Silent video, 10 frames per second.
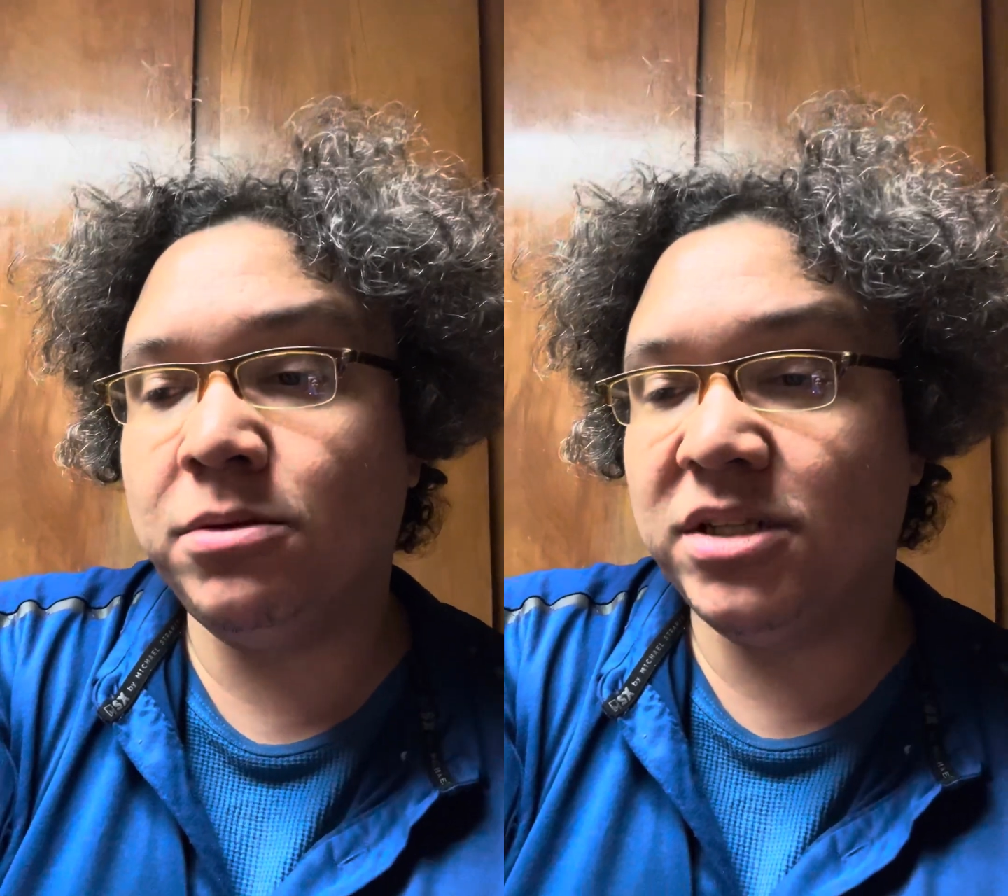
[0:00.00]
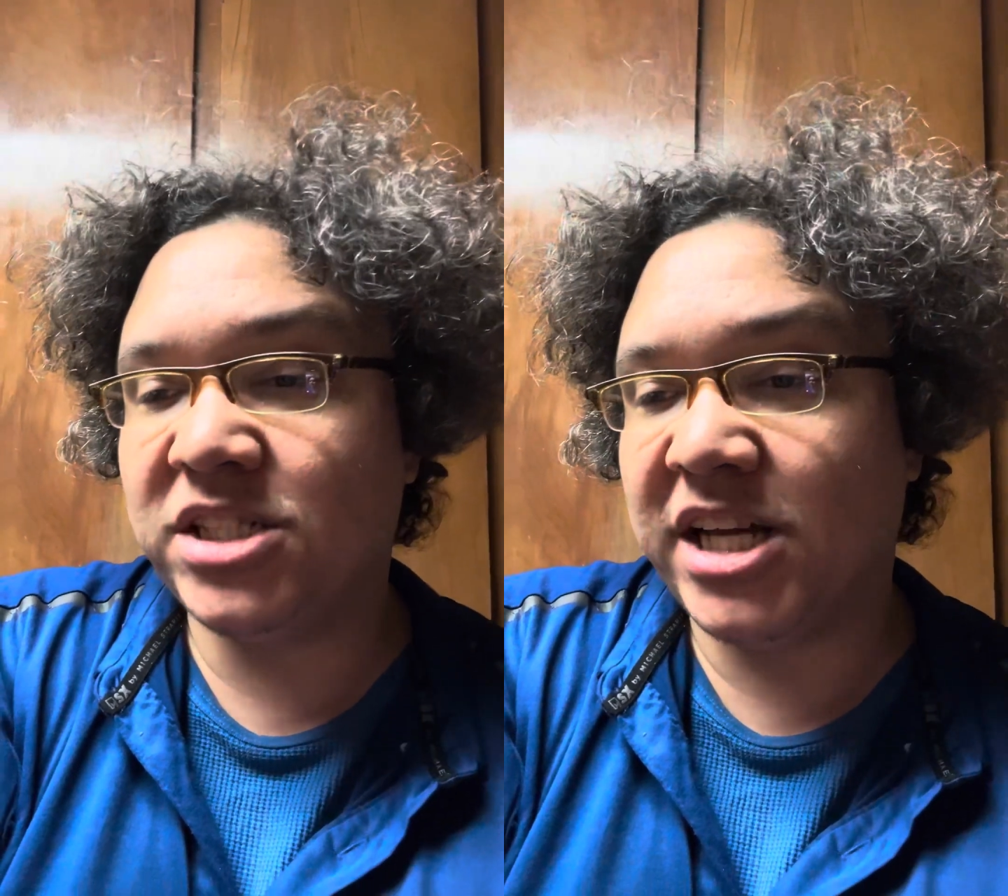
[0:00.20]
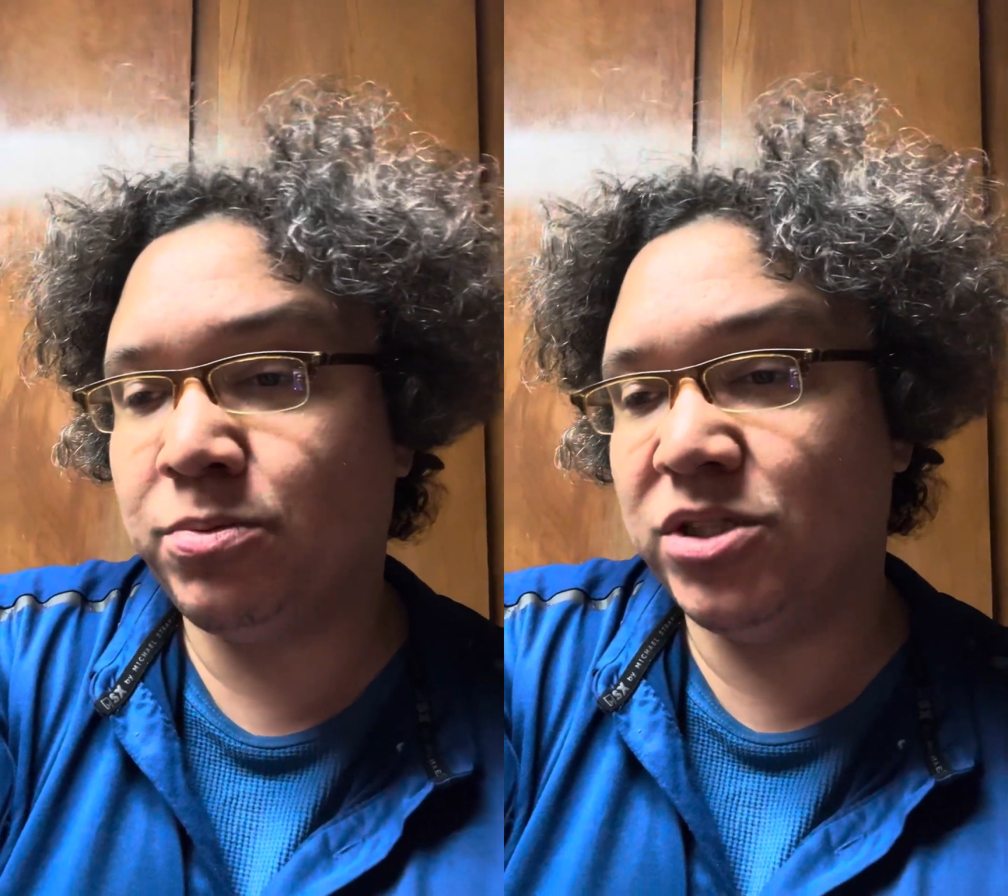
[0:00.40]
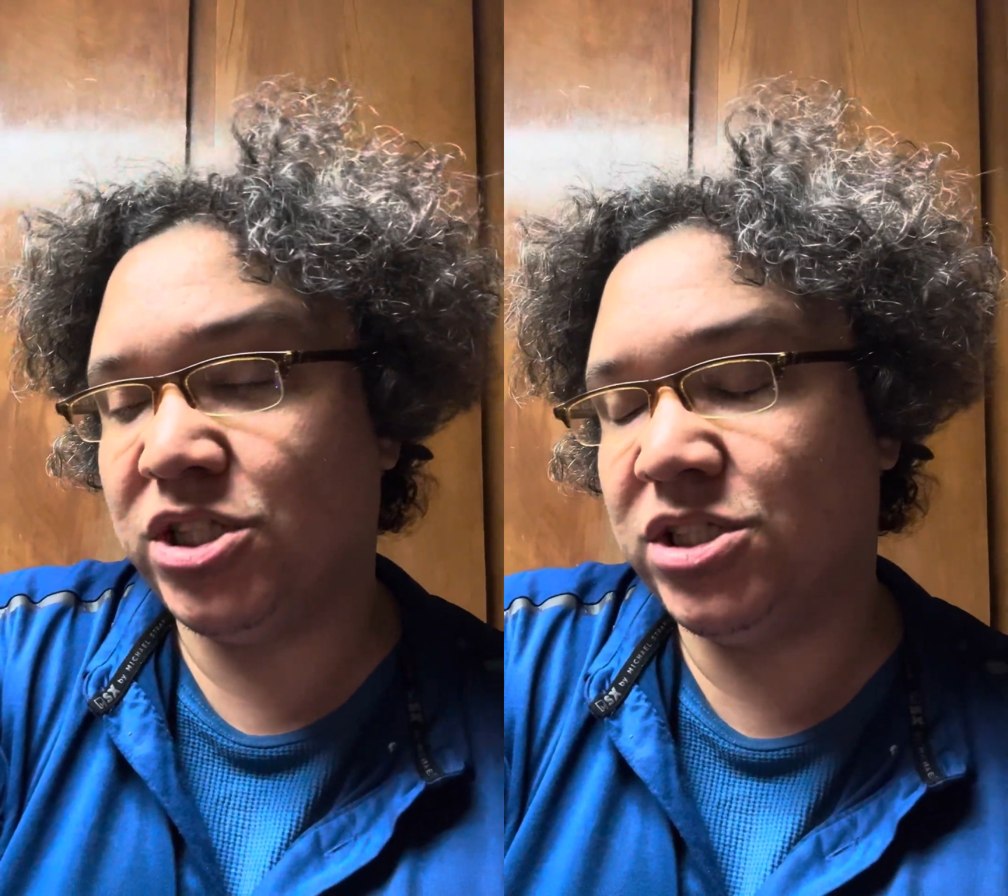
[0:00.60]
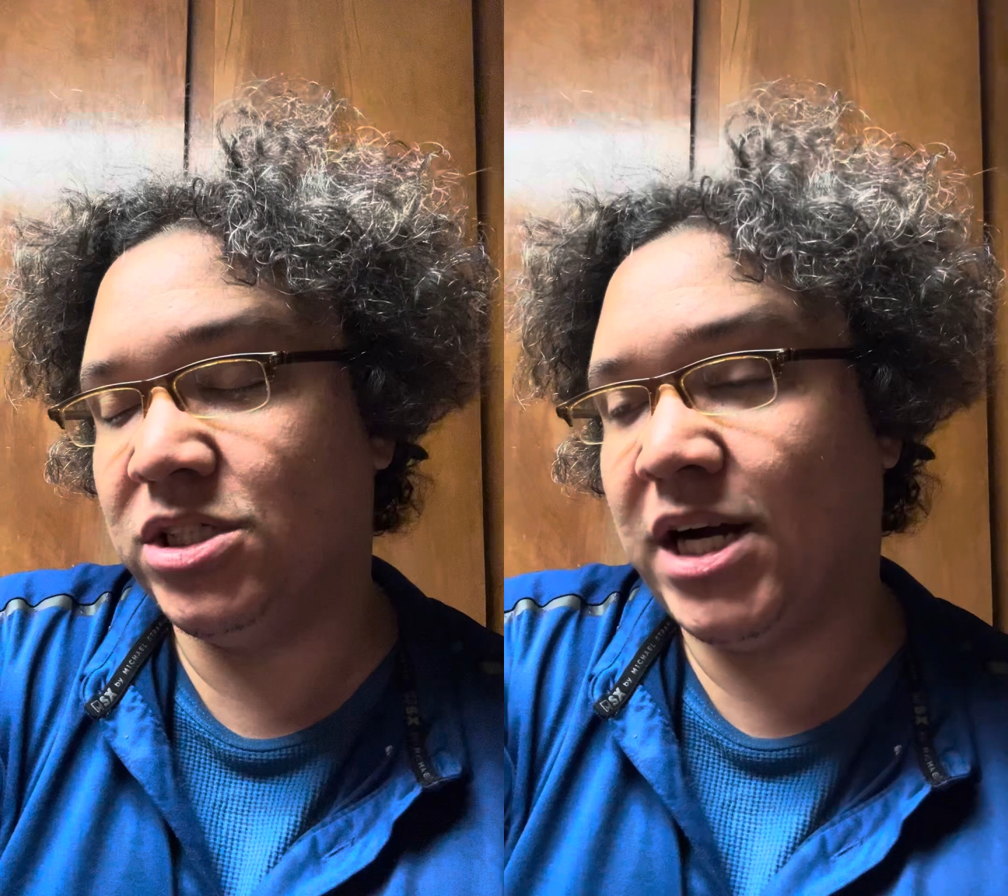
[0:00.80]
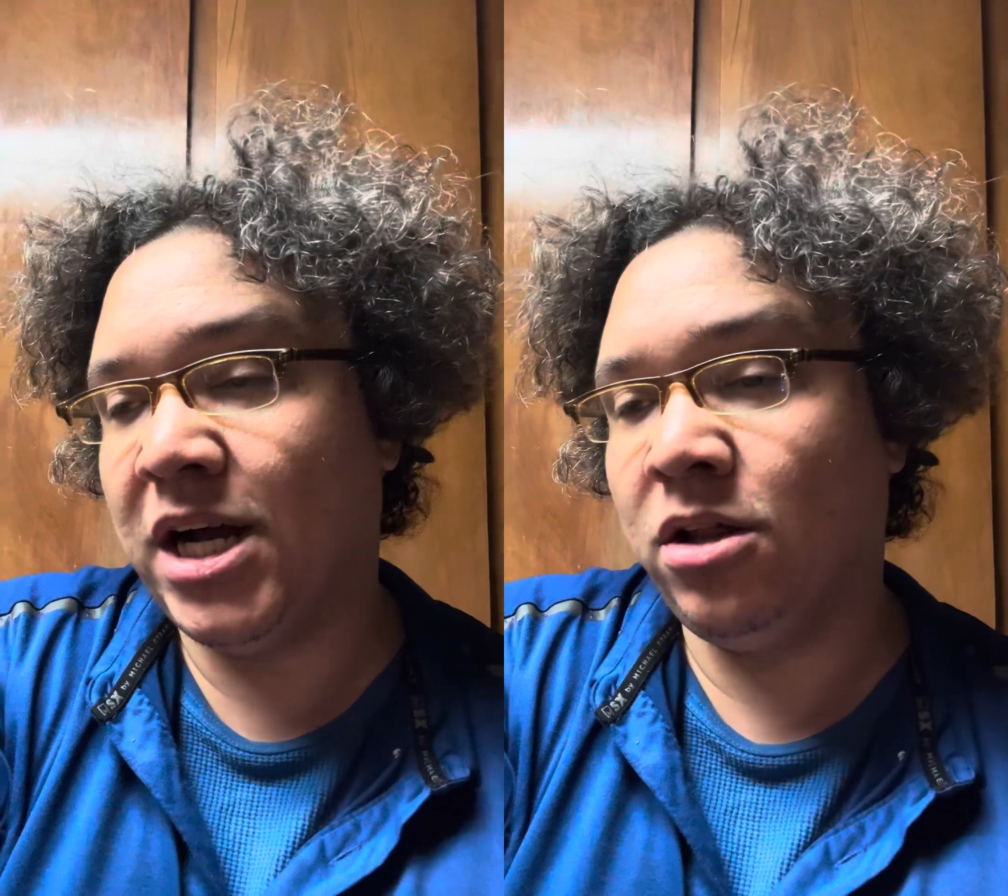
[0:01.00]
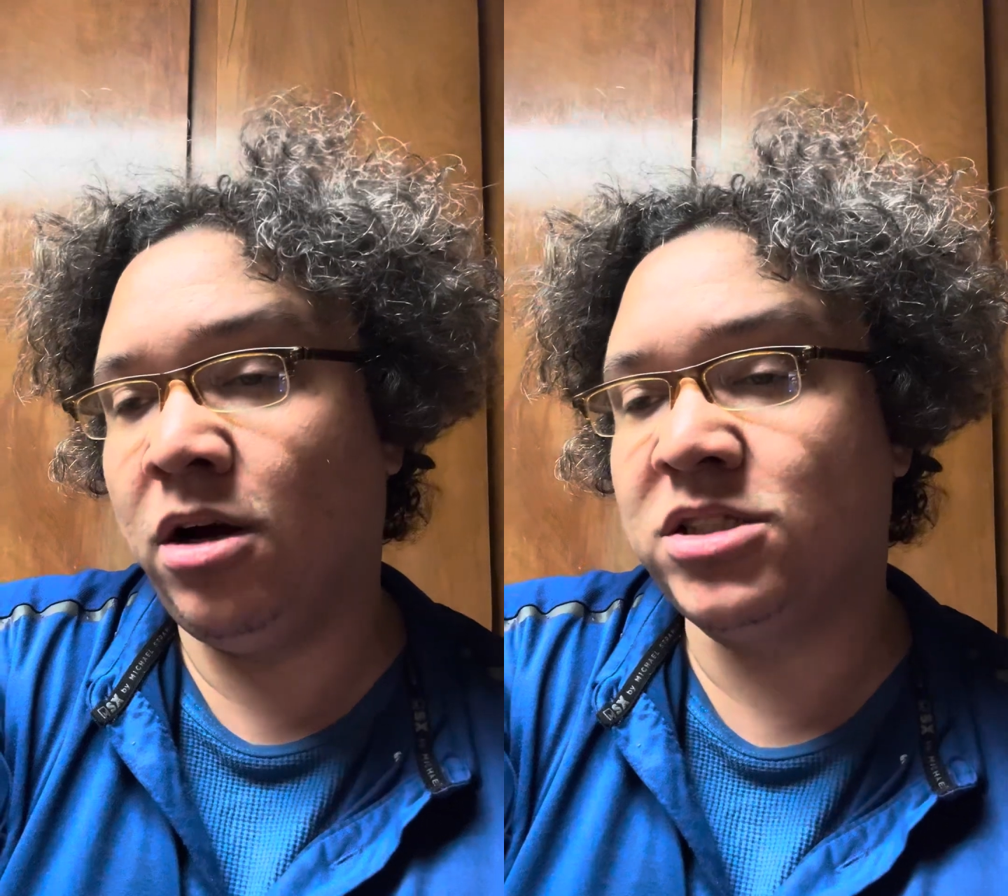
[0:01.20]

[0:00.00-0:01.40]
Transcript: much exposition dialogue.